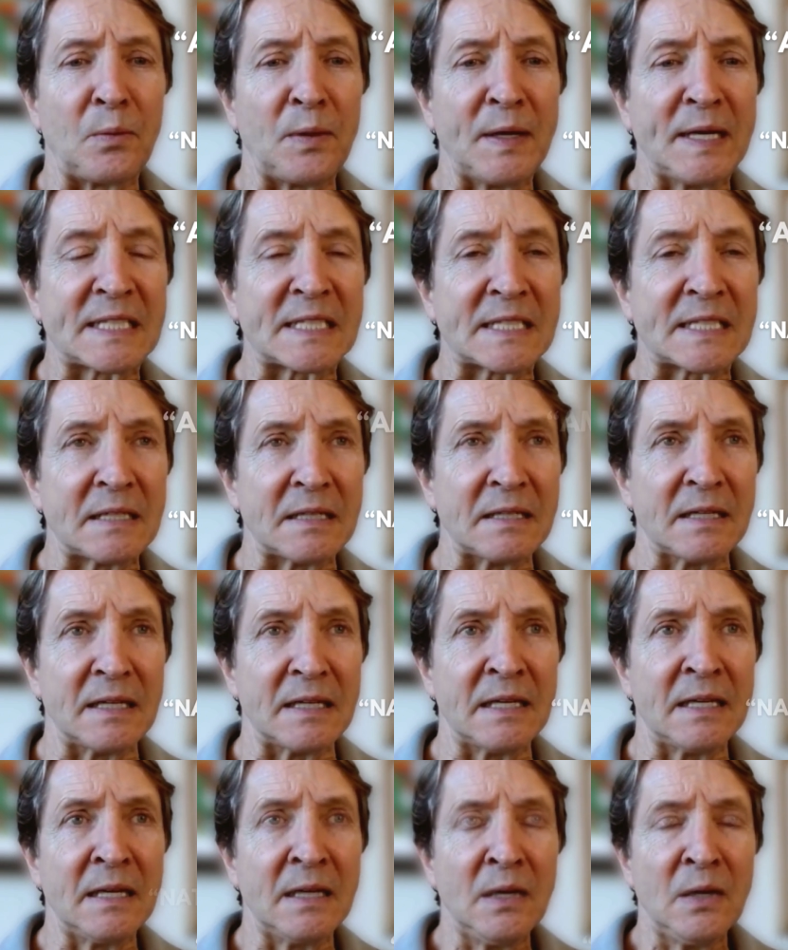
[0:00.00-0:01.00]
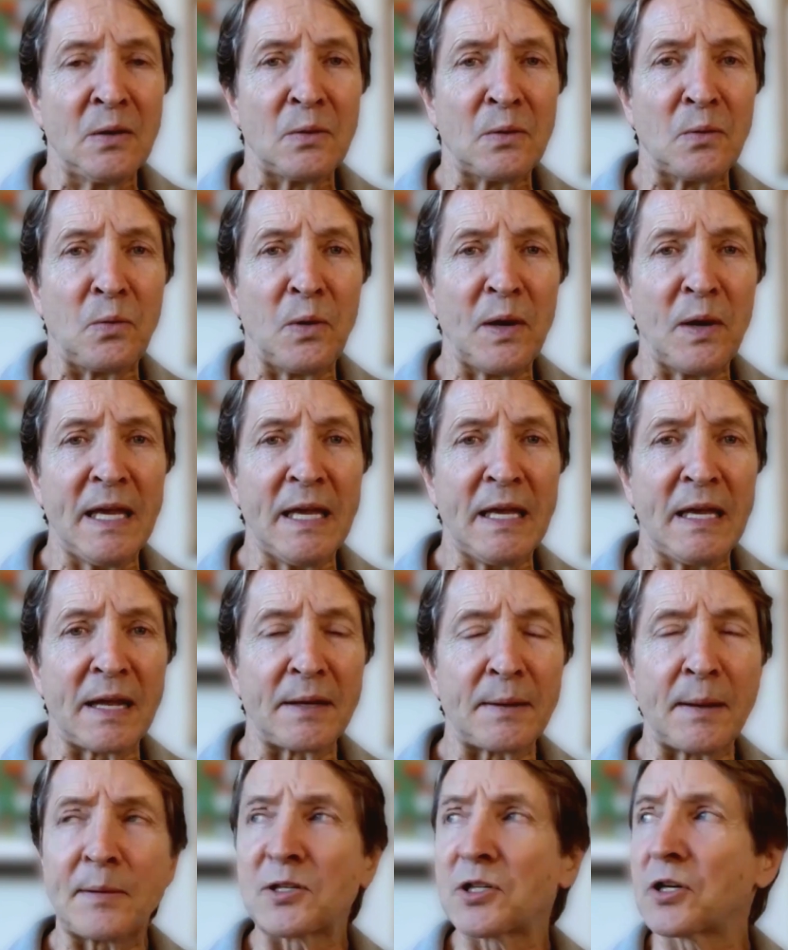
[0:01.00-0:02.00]
recently,
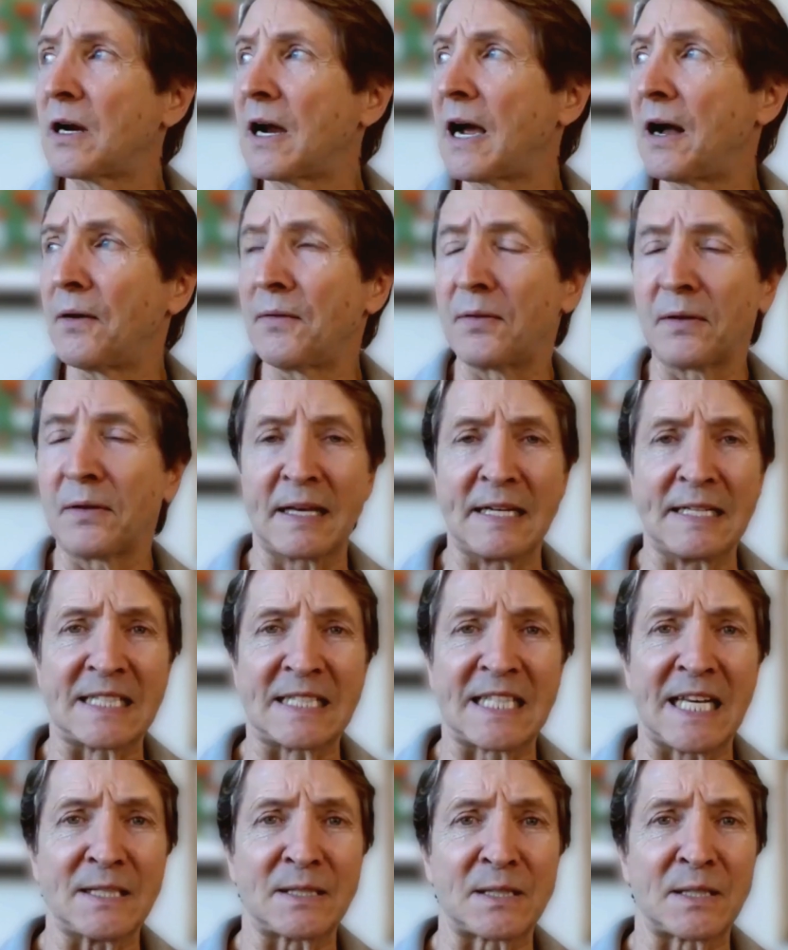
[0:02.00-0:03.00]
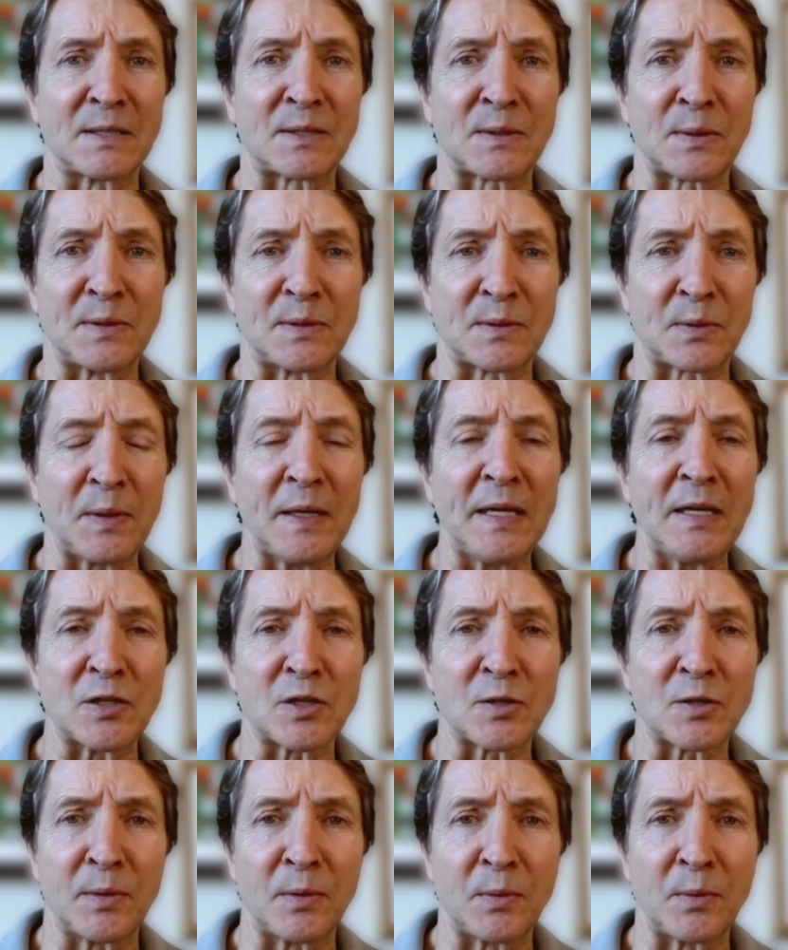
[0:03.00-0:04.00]
I'm not sure how the consensus was
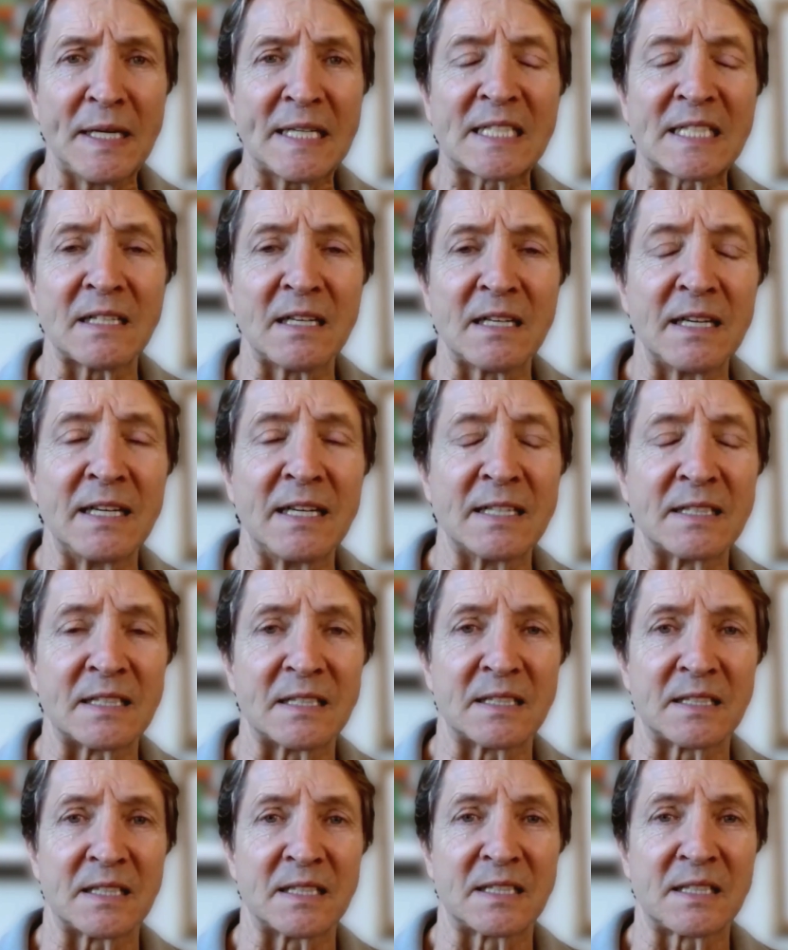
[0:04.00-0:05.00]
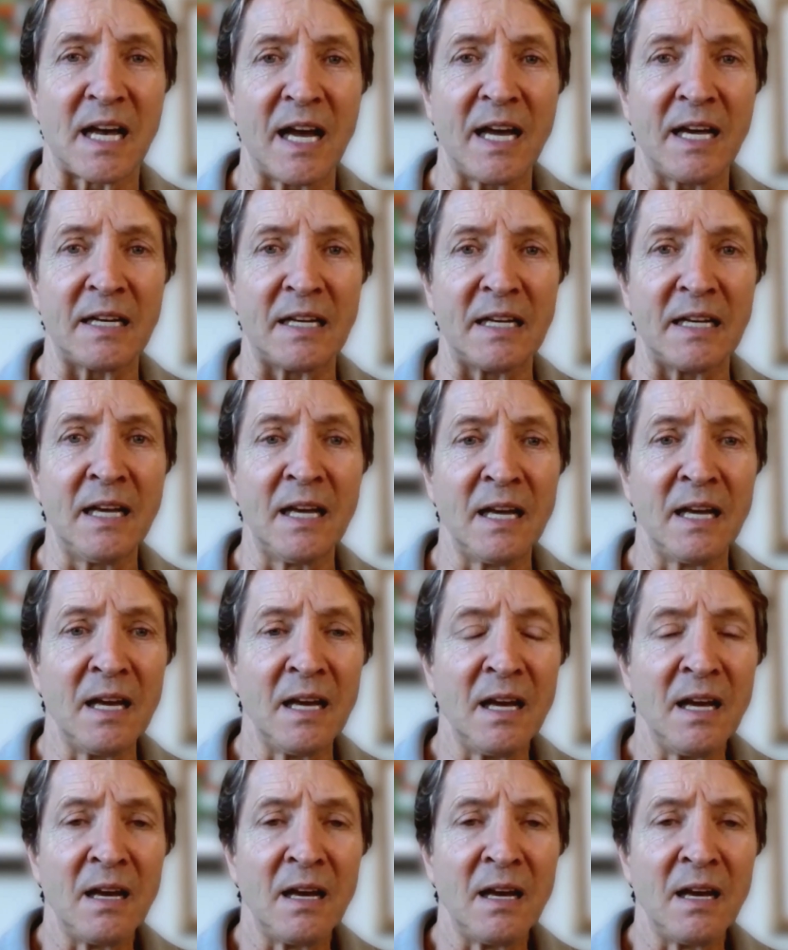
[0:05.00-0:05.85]
reached, but recently as a society,